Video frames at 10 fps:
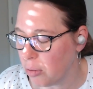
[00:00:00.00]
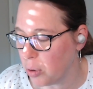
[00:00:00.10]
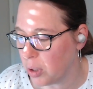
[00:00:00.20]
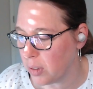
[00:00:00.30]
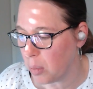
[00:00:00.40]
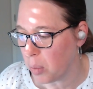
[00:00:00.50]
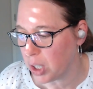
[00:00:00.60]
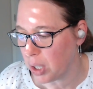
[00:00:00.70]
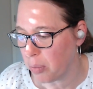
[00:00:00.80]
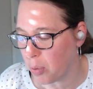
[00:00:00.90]
and food in some way,
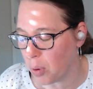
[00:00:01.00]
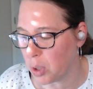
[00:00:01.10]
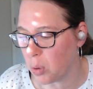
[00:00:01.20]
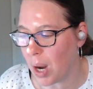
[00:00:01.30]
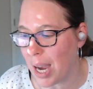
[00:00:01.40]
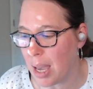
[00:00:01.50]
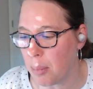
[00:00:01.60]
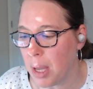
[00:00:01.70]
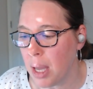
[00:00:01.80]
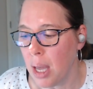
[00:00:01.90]
shape, or form. So I
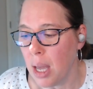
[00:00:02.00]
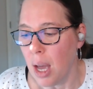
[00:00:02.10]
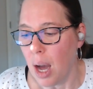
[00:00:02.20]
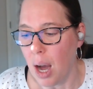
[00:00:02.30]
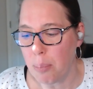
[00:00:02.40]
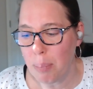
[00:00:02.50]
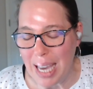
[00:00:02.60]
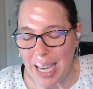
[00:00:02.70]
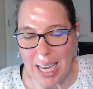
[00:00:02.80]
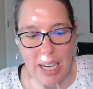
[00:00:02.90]
am
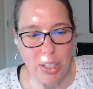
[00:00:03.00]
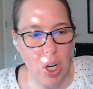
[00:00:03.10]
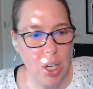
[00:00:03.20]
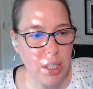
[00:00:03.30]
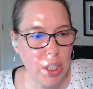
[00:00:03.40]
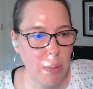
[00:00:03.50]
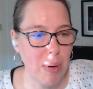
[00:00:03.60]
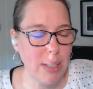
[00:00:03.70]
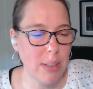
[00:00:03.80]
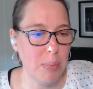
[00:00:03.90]
picking a chocolate chip
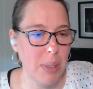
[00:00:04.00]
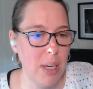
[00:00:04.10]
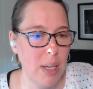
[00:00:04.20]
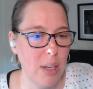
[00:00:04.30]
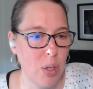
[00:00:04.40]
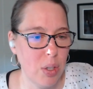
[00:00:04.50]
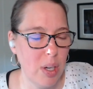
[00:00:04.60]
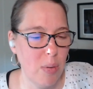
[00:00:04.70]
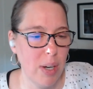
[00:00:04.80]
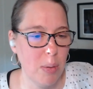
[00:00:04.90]

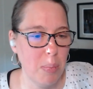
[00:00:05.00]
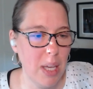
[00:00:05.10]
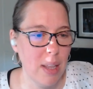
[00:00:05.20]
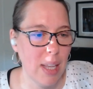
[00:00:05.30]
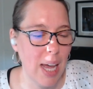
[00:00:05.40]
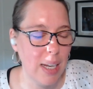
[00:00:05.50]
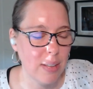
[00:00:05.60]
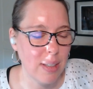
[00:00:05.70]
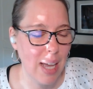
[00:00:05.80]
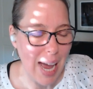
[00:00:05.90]
cookie recipe that
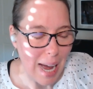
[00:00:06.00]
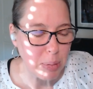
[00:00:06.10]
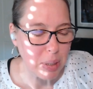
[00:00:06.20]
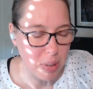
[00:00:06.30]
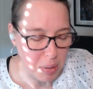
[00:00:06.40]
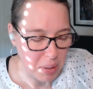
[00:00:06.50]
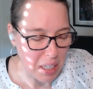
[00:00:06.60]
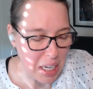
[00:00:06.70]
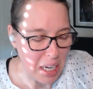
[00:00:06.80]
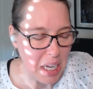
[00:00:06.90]
is
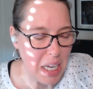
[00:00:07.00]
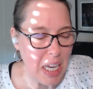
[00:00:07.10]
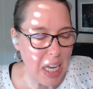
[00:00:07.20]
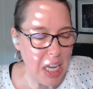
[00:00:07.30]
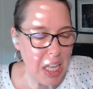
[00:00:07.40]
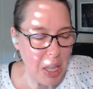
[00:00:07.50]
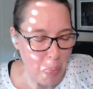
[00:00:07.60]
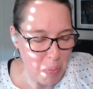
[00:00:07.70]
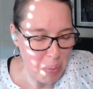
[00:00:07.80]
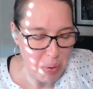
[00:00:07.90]
absolutely
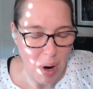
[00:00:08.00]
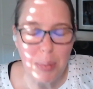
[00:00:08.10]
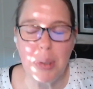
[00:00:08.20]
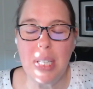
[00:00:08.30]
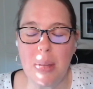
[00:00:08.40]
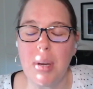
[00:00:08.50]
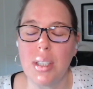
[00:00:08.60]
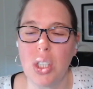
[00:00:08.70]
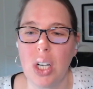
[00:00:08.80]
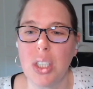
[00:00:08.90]
probably the
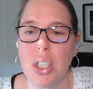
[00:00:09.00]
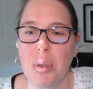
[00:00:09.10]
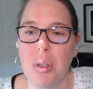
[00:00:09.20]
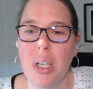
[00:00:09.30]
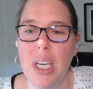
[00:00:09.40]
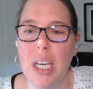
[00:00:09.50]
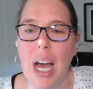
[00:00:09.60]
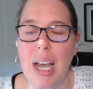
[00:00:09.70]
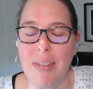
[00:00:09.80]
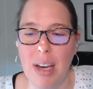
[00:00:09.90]
best chocolate chip
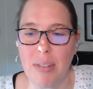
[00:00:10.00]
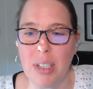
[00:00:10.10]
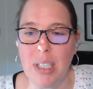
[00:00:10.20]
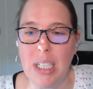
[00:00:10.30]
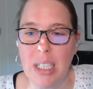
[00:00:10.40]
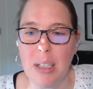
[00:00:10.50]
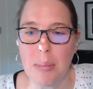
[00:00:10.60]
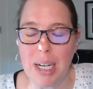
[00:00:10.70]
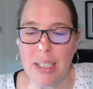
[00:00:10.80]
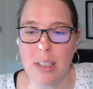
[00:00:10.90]
cookie I've ever eaten in
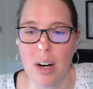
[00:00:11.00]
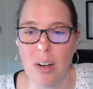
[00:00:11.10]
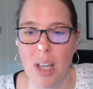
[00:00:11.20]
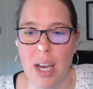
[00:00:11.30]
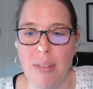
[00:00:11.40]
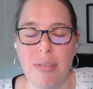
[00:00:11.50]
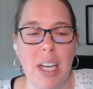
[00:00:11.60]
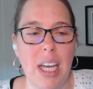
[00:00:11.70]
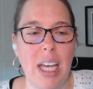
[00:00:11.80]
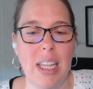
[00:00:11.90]
my entire life.
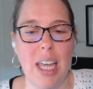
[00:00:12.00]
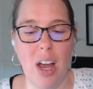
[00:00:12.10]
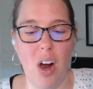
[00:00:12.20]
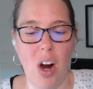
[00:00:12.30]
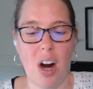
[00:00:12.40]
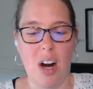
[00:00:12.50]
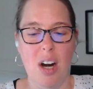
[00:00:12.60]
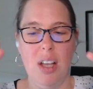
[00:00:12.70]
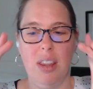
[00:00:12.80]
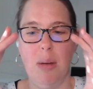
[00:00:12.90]
They
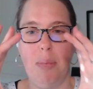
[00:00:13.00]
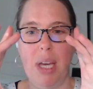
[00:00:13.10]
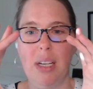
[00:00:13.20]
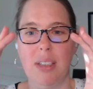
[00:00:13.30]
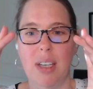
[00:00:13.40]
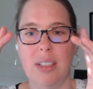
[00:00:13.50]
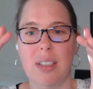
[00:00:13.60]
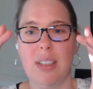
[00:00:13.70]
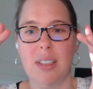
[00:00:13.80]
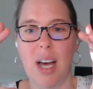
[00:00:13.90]
are the big
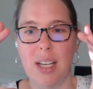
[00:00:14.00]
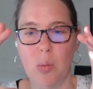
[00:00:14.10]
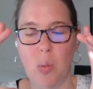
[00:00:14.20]
disc size